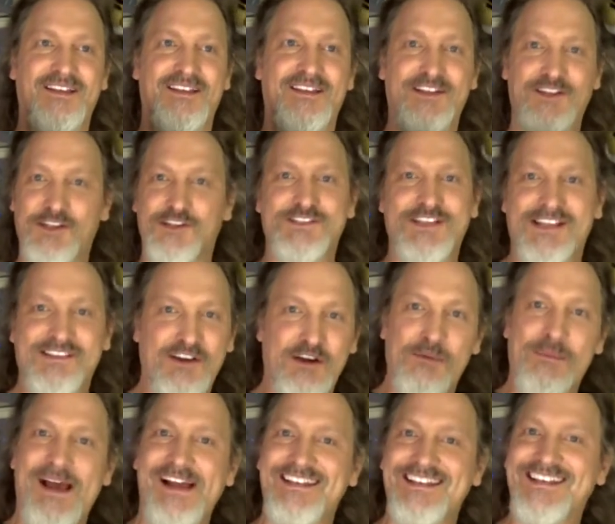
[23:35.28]
It looks like they're
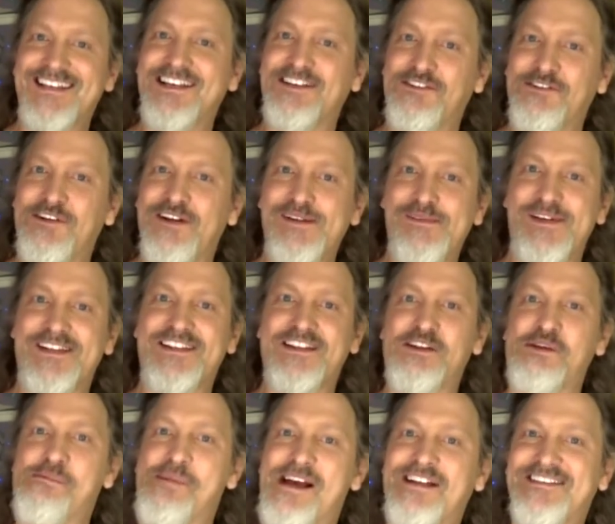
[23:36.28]
about to kill her anyway, that
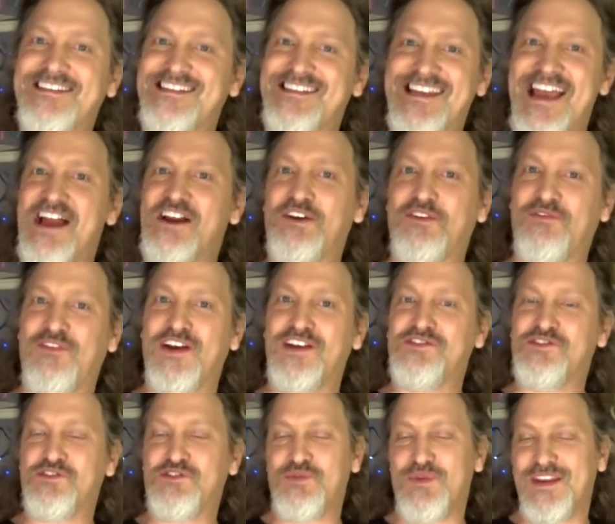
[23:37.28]
they're about to
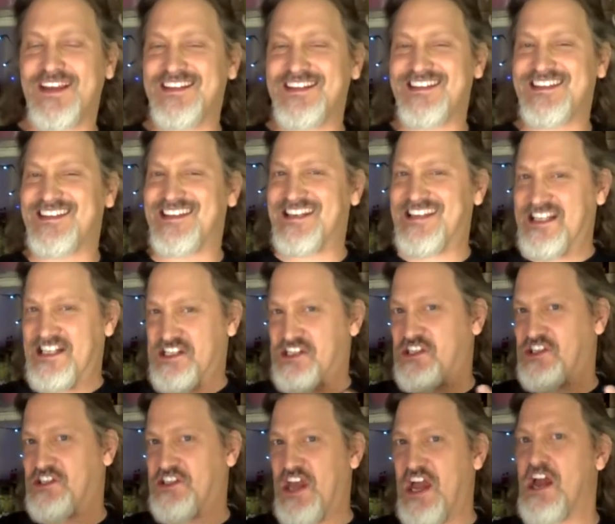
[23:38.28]
sacrifice her. So I guess is it
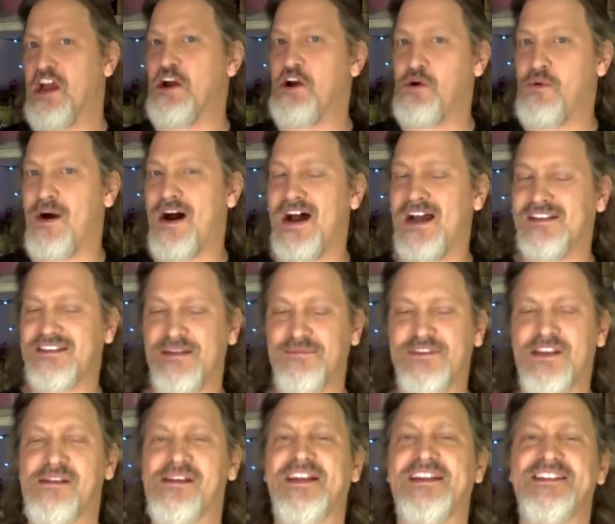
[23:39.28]
style-wise, I'm
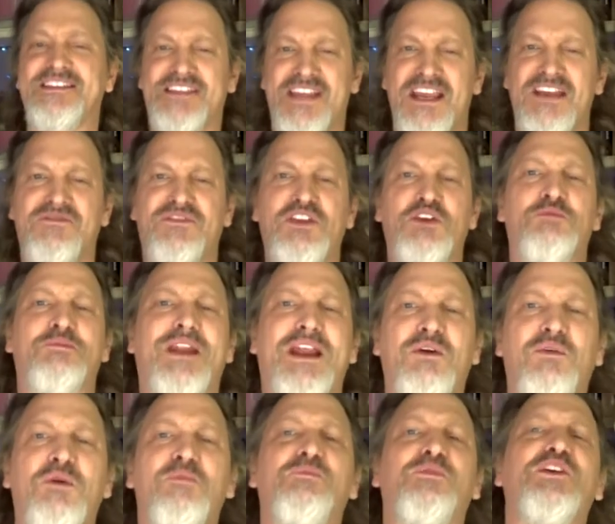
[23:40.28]
going to save you, but
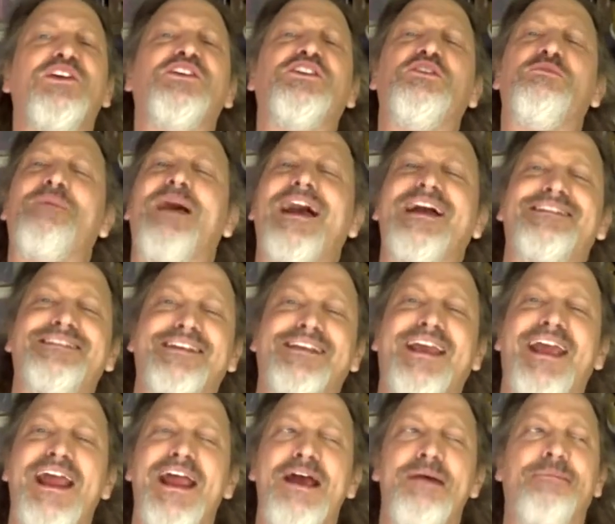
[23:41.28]
I will bring you back to
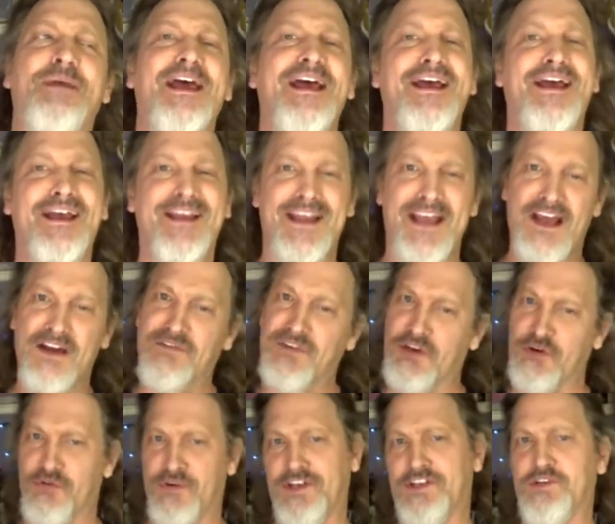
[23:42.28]
camp and have
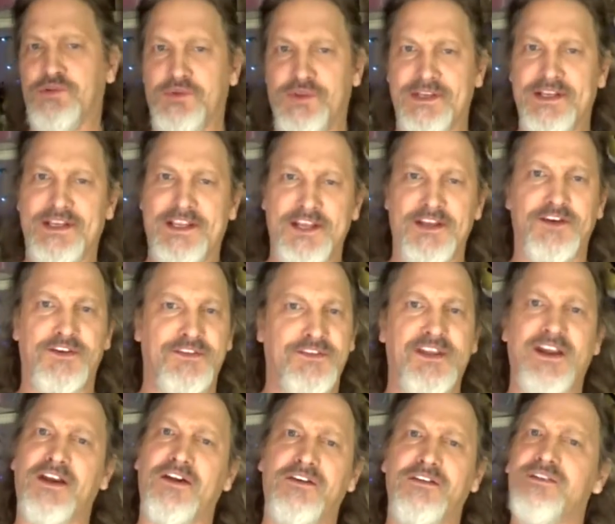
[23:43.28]
you ritually killed
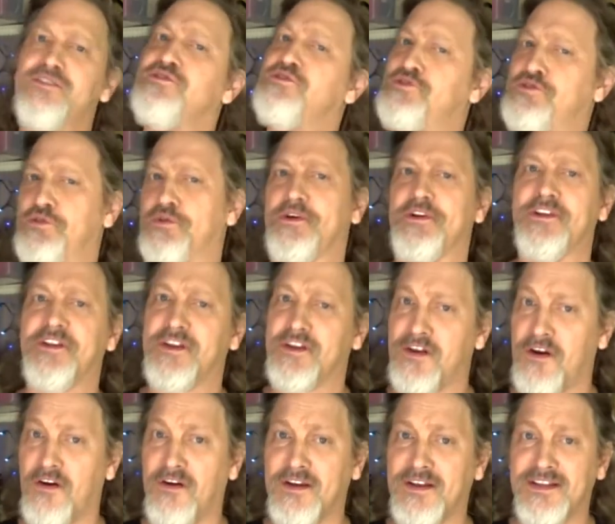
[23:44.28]
there and join the
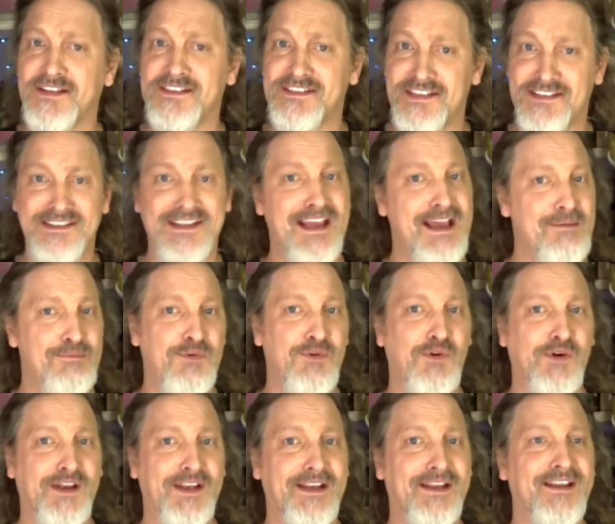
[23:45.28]
Guardians at that
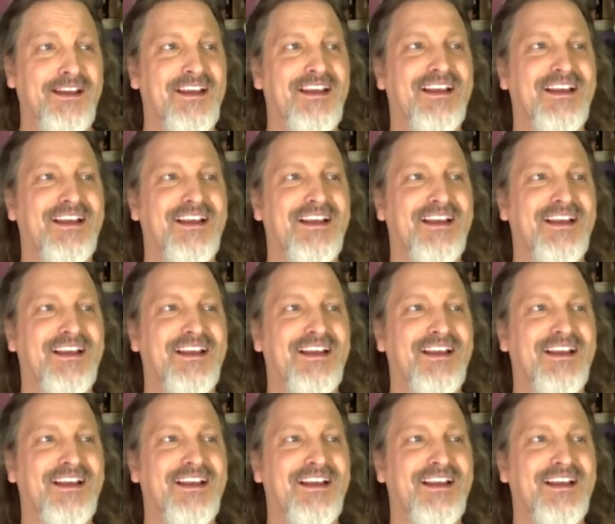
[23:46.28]
point.